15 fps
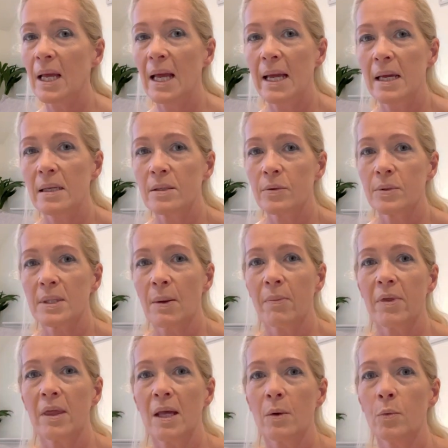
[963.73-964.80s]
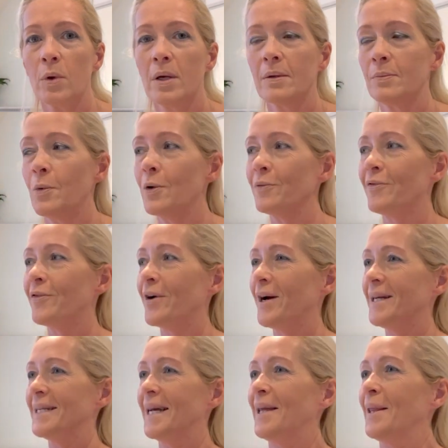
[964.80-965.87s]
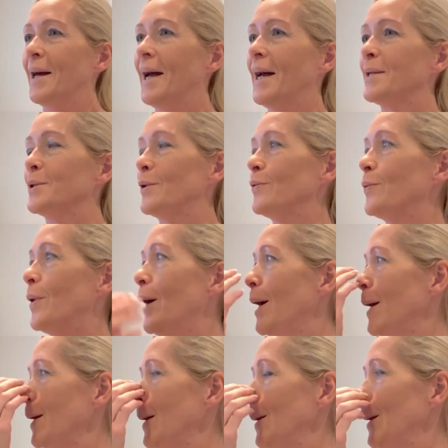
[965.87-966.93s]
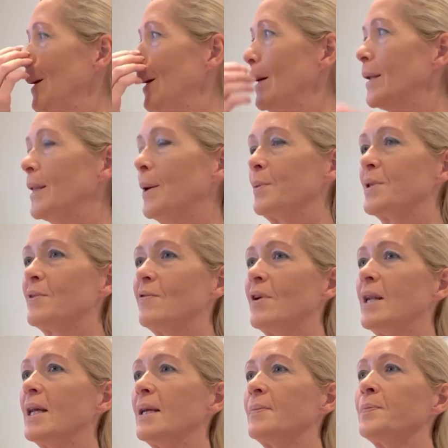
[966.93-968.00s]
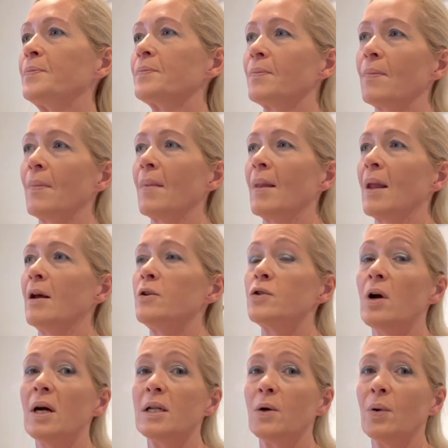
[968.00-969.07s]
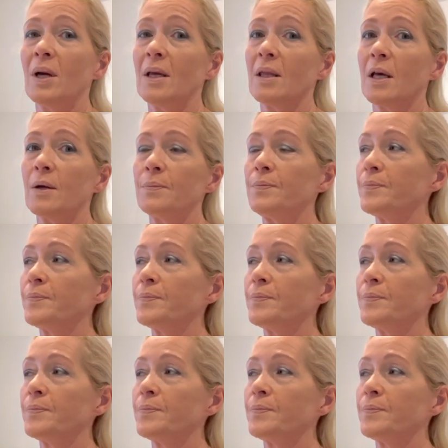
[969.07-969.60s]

heat or something, one Friday that I had off work? That was funny. Dried quick though.